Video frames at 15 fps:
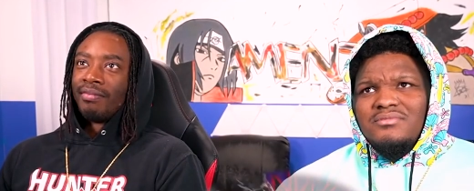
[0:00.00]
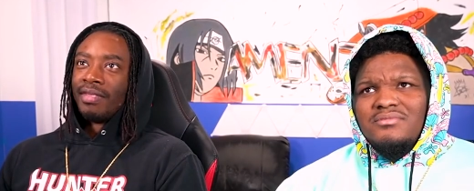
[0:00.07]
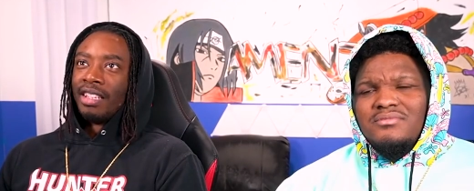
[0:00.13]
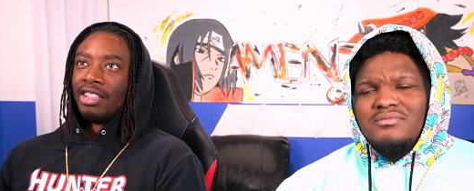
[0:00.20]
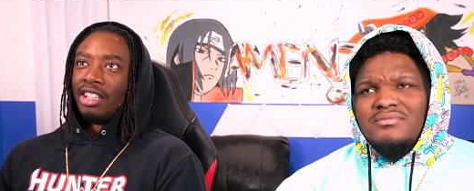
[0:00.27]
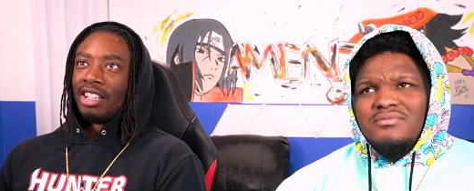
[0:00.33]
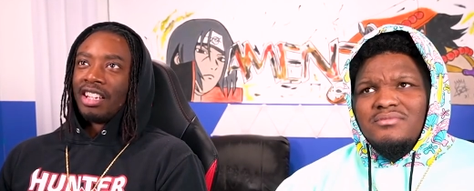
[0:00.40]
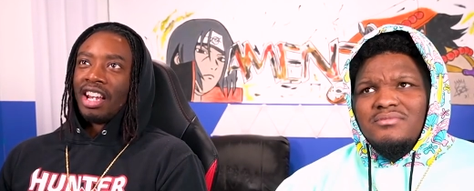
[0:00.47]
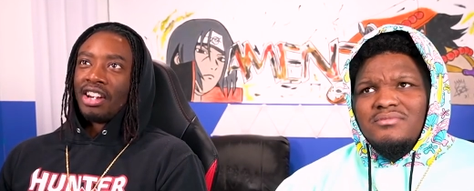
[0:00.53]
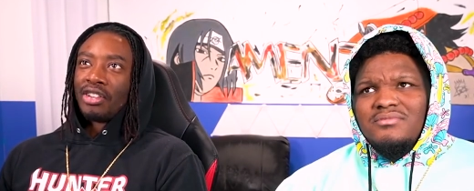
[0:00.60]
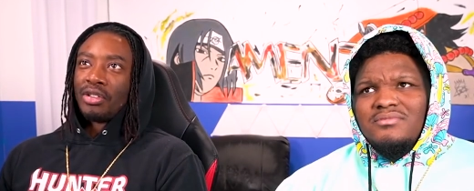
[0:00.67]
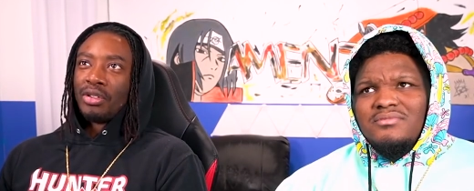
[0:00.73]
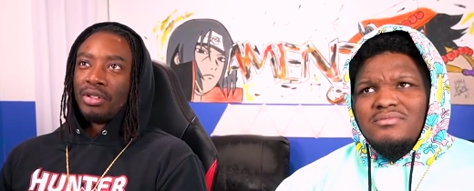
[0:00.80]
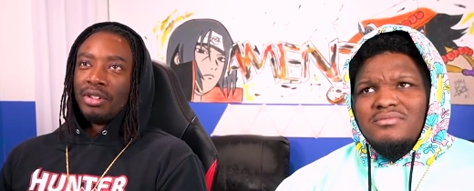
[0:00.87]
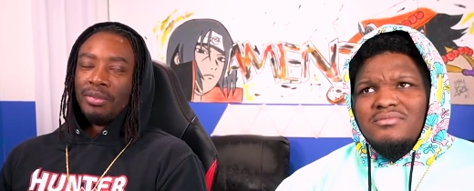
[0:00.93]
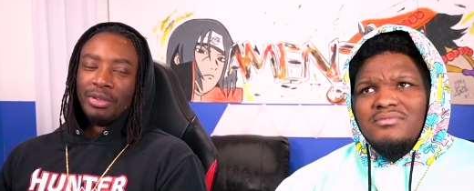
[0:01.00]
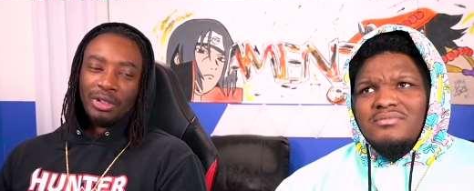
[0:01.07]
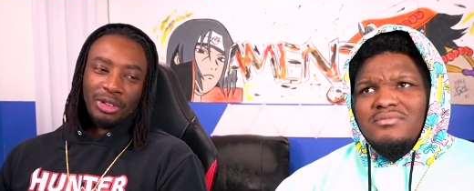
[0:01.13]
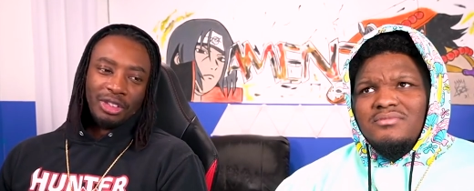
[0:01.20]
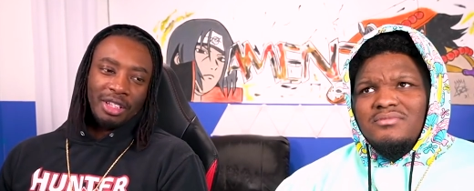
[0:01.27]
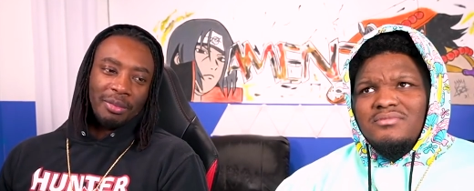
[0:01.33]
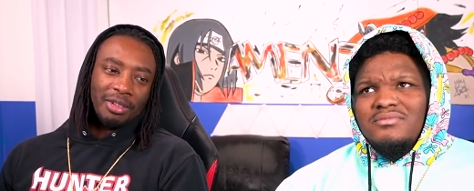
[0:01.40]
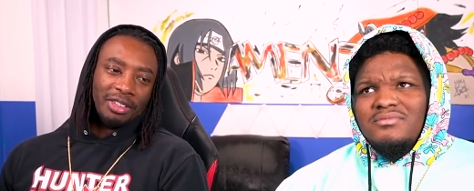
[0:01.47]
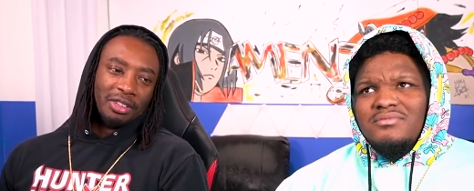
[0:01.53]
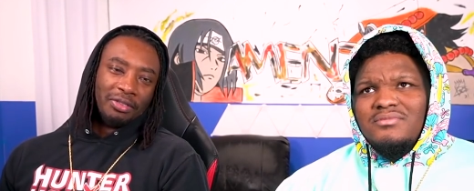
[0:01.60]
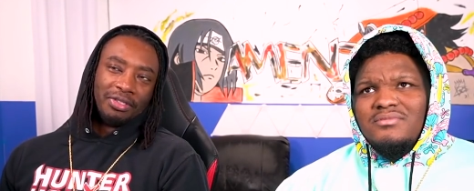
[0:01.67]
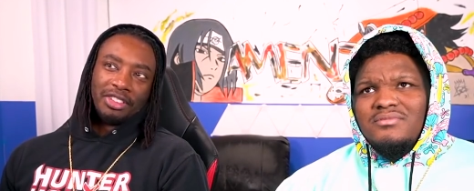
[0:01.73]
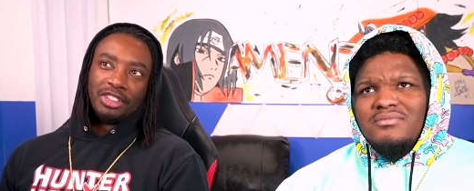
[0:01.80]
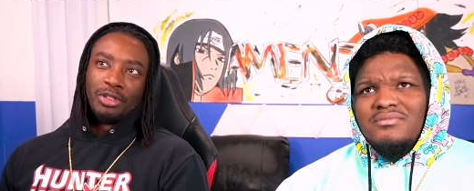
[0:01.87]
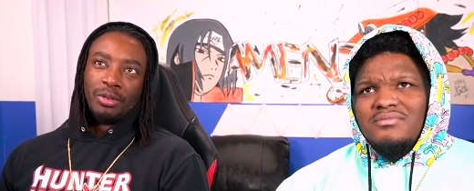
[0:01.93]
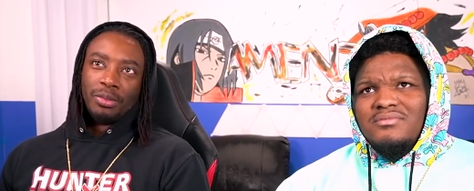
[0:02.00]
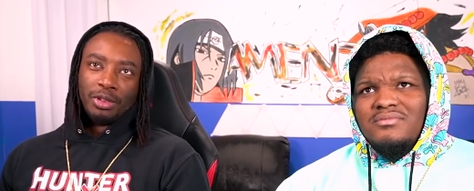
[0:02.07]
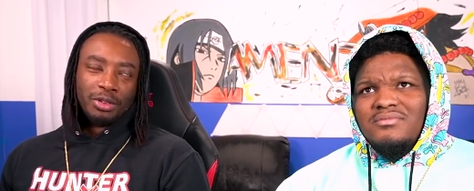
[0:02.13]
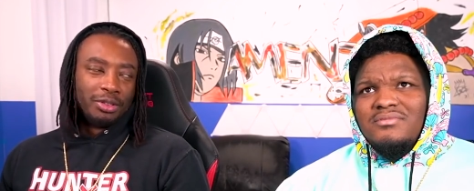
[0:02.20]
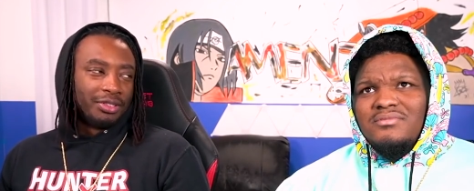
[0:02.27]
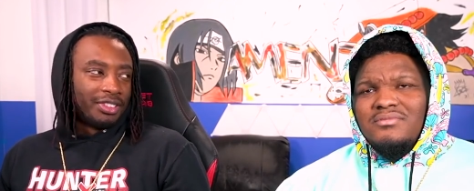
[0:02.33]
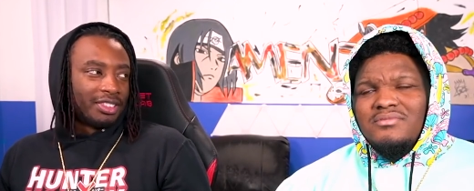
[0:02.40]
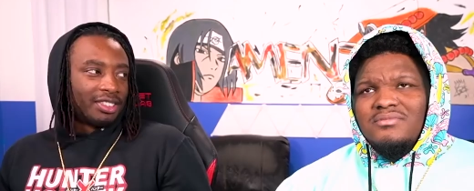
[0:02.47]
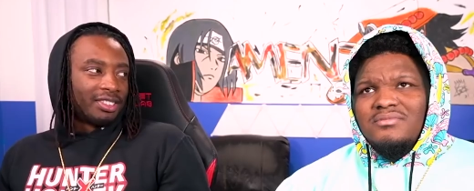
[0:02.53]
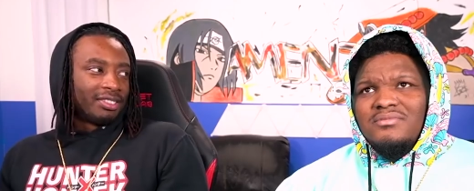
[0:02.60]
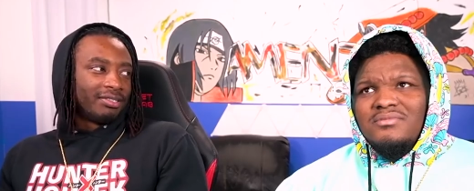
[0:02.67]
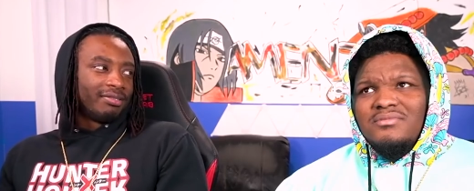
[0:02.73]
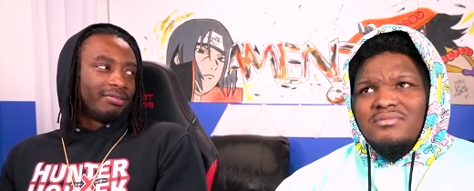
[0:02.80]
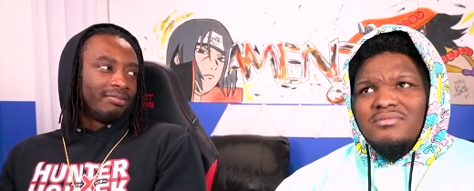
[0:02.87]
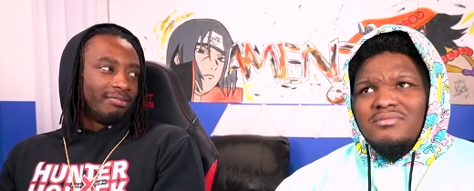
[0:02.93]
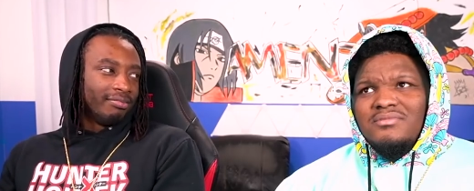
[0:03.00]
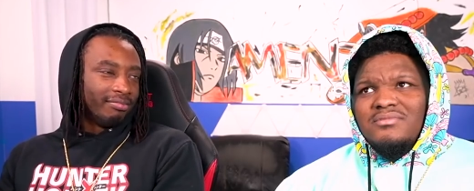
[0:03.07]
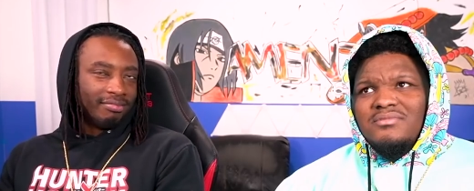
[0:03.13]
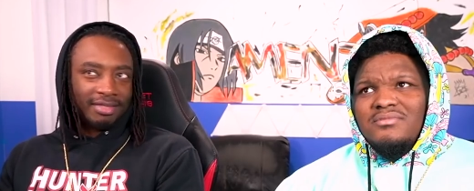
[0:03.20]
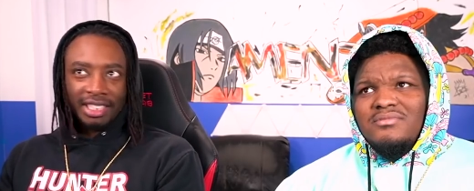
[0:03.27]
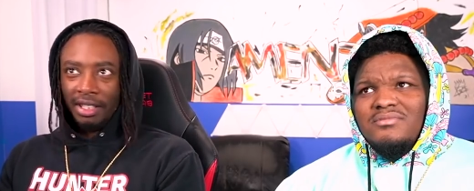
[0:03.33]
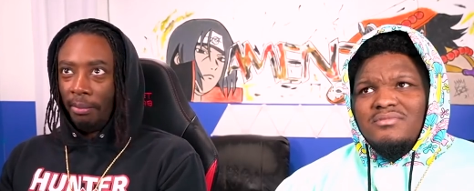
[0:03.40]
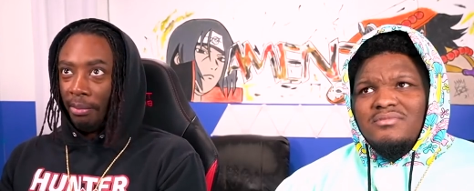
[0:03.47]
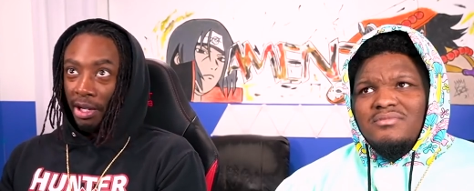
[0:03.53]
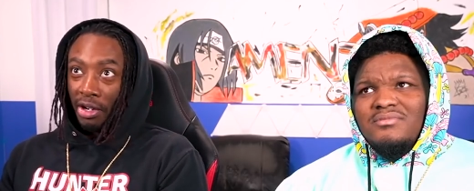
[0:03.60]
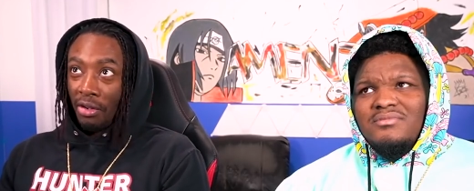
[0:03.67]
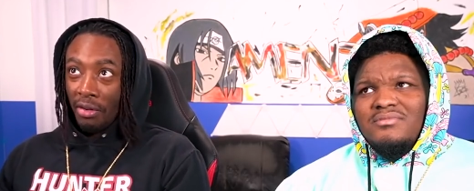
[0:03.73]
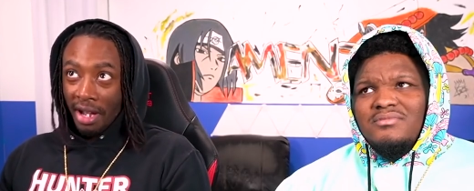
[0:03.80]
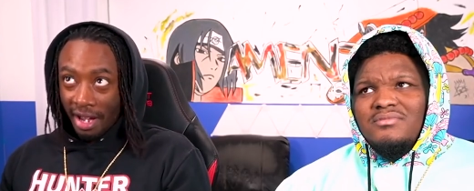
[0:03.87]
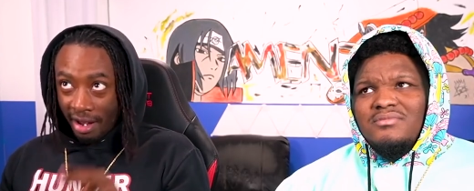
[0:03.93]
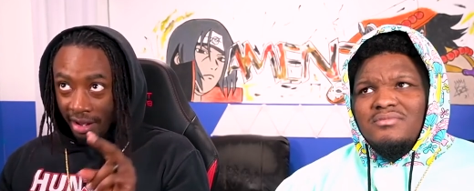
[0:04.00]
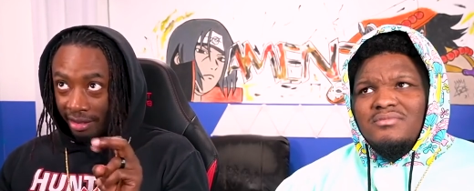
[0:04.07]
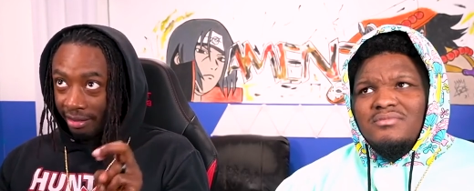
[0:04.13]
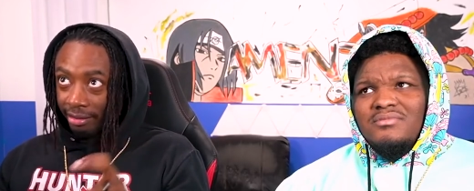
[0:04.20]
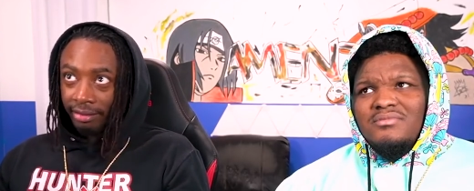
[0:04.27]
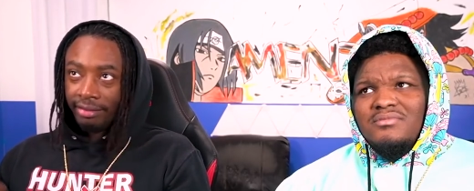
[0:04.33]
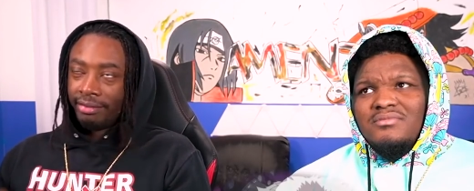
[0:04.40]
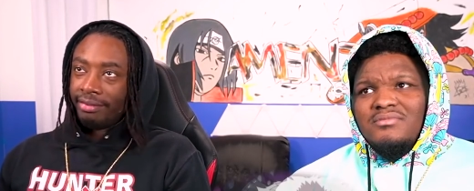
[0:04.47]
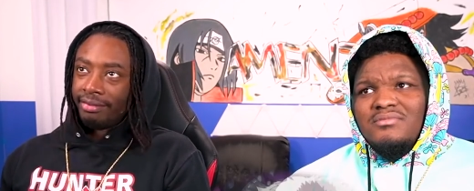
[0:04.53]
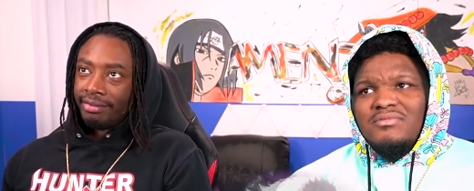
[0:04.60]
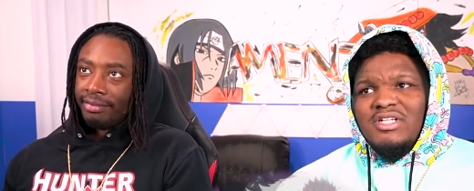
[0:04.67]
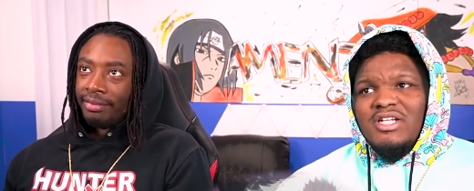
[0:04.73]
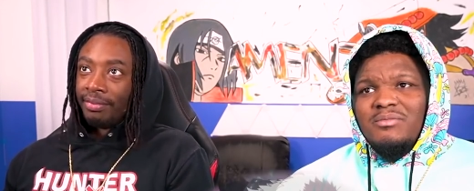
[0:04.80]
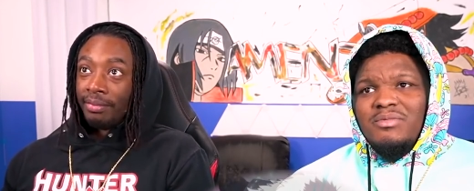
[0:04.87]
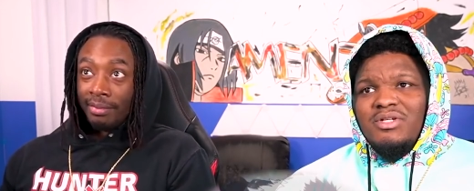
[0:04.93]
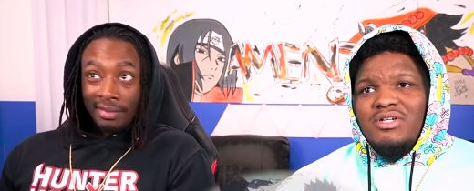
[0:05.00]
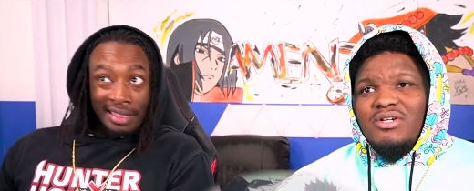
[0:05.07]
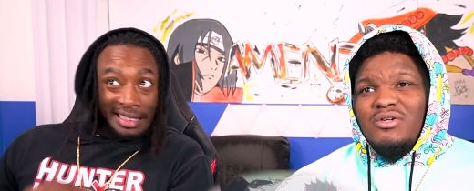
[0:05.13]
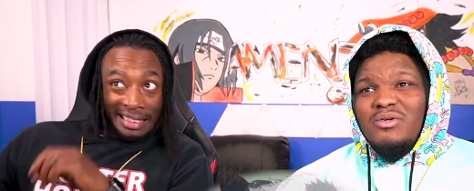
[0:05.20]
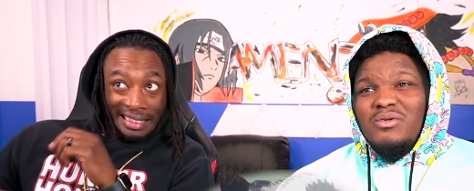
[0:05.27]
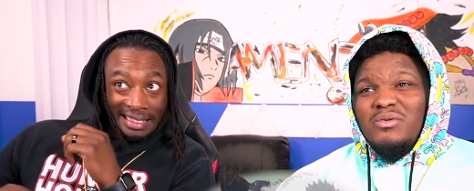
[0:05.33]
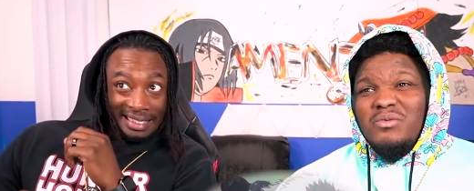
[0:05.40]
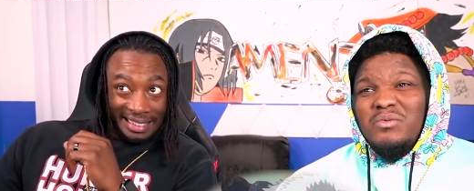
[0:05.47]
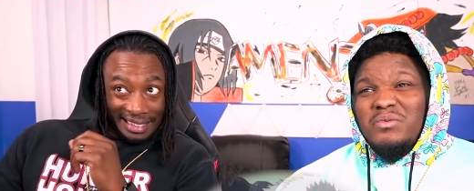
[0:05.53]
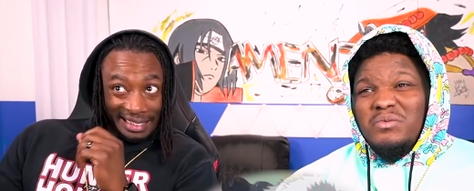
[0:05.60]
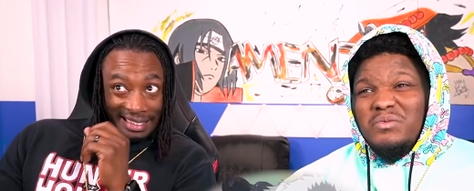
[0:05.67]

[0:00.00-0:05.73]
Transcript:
Speaker 1: I think Katakuri will use some of Luffy's new moves. In a bigger way,
Speaker 2: that'd be cold.